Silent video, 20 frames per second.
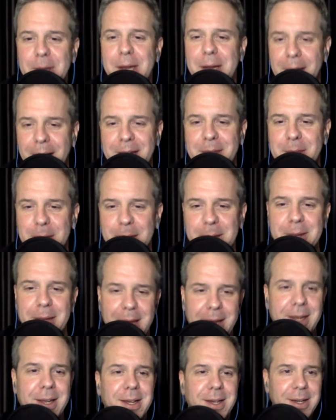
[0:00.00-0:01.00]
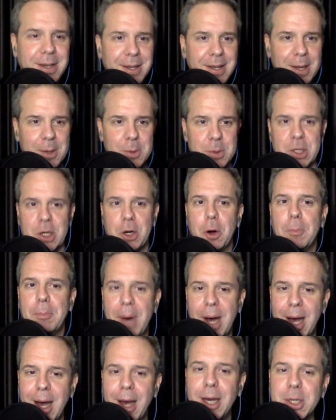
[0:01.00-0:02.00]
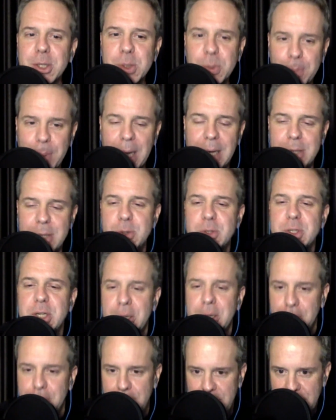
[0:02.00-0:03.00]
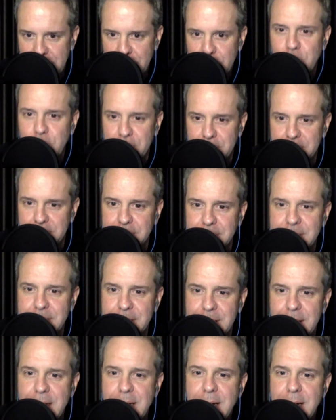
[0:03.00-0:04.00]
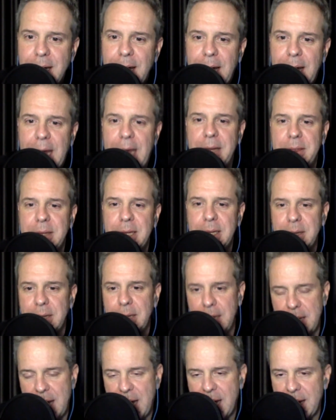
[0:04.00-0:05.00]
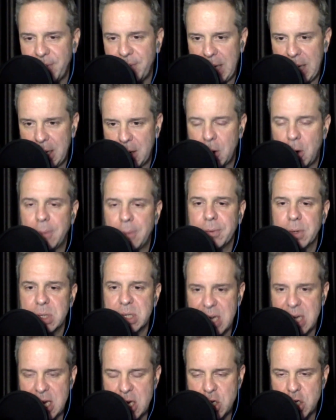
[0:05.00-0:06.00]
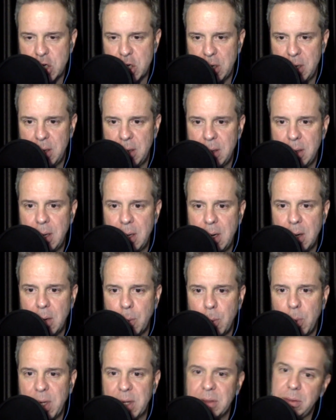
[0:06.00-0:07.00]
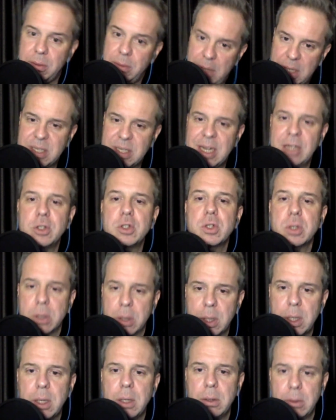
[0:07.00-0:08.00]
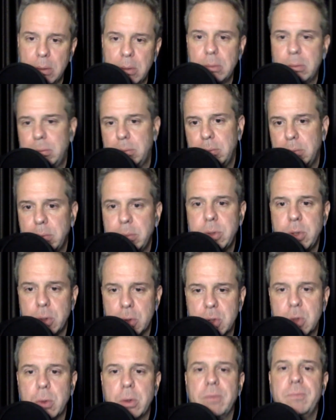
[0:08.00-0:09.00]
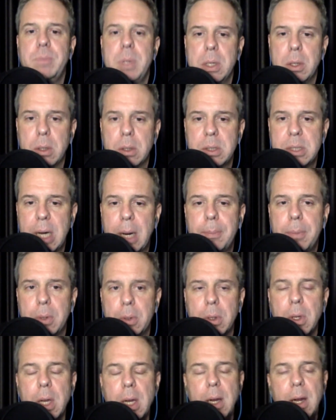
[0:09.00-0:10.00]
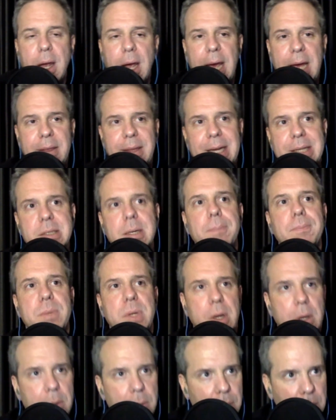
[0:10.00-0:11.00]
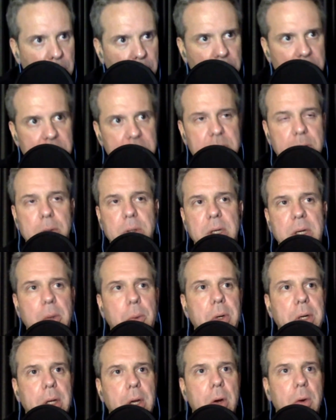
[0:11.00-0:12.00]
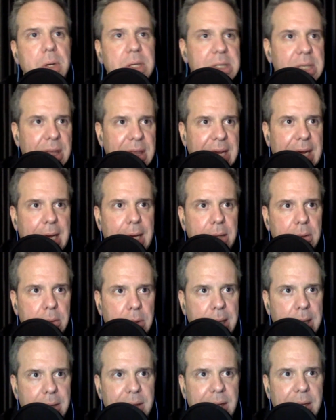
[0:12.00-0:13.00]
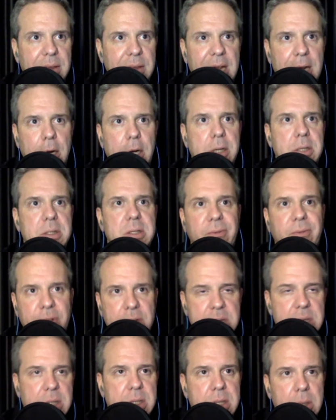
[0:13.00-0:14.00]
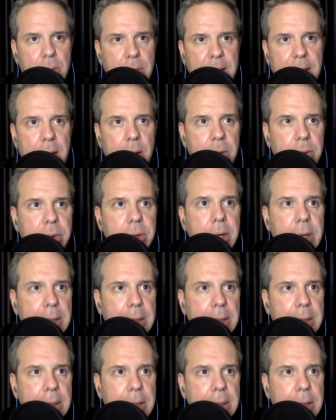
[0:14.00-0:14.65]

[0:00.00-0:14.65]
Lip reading: I think it was an homage by using your initials. And then they have that conversation with essentially your sort of mirror double. And that's certainly don't want to go into that, like the areas of physics around,